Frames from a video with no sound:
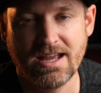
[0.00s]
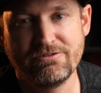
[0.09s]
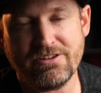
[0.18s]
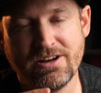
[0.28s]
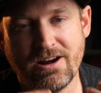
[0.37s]

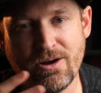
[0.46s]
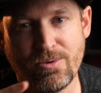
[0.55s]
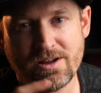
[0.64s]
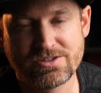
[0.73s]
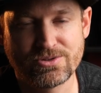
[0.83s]
and figure out
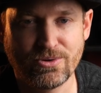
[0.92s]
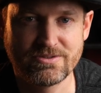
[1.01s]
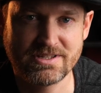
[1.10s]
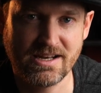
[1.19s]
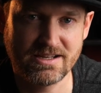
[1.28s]
what sort
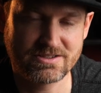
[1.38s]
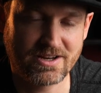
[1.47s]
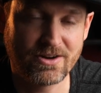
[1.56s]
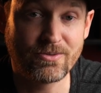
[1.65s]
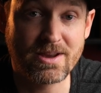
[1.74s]
of settings
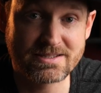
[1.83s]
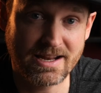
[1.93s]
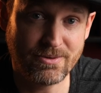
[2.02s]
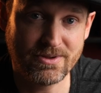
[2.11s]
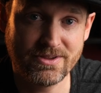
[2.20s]
are gonna
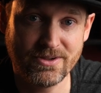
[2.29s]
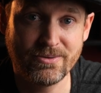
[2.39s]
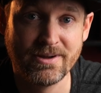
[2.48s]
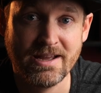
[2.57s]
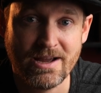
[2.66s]
resonate with
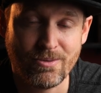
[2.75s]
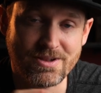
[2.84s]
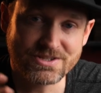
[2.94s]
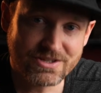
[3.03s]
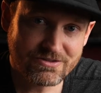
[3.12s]
you.
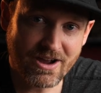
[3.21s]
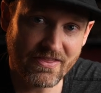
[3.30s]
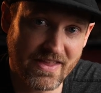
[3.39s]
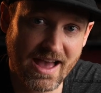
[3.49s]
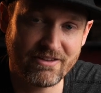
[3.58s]
Once you've
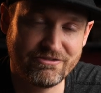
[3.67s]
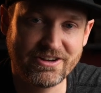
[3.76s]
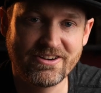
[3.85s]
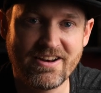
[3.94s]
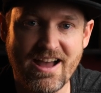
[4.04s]
got that
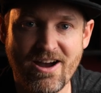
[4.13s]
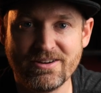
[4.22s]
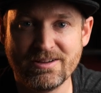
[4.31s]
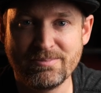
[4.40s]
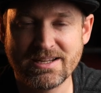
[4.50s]
figured
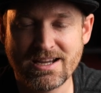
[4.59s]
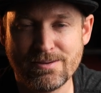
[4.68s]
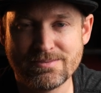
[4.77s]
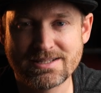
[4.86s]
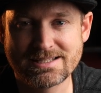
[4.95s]
out, it
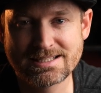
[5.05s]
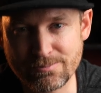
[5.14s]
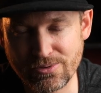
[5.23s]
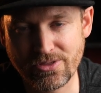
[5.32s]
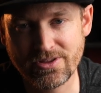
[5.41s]
becomes a
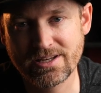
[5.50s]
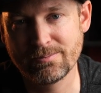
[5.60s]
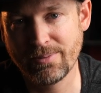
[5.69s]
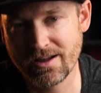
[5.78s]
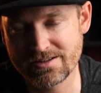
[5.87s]
simple thing
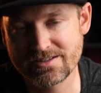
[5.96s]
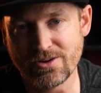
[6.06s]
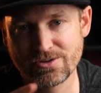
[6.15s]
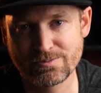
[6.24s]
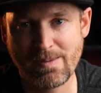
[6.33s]
to punch
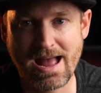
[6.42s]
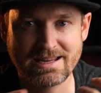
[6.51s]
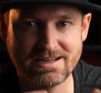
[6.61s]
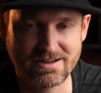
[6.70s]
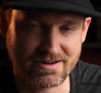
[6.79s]
those
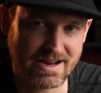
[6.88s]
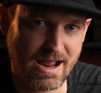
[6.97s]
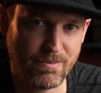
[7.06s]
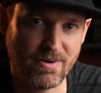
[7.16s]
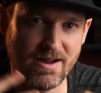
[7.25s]
back into your
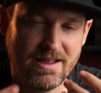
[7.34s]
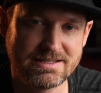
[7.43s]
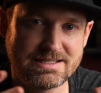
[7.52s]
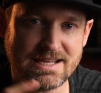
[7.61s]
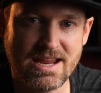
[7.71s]
camera
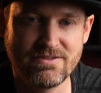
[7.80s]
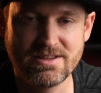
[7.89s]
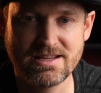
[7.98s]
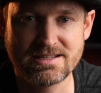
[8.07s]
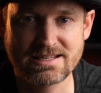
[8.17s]
and
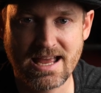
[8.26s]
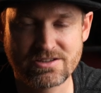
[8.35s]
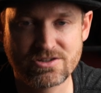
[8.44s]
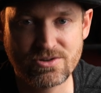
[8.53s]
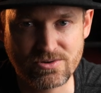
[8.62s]
save these
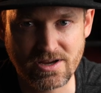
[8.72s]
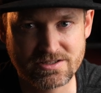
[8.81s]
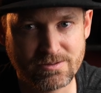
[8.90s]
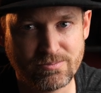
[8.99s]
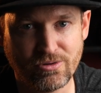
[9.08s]
as new
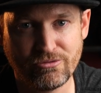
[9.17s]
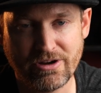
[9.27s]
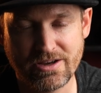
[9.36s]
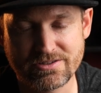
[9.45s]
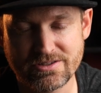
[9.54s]
custom
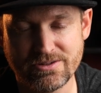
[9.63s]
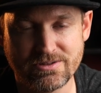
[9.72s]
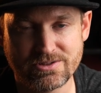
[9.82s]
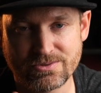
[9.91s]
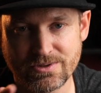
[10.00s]
profiles that you
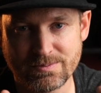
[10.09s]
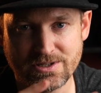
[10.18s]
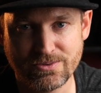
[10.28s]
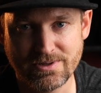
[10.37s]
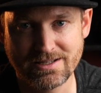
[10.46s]
can switch
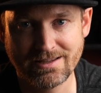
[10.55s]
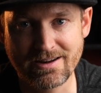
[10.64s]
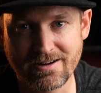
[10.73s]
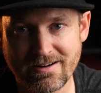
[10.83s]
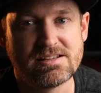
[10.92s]
between later.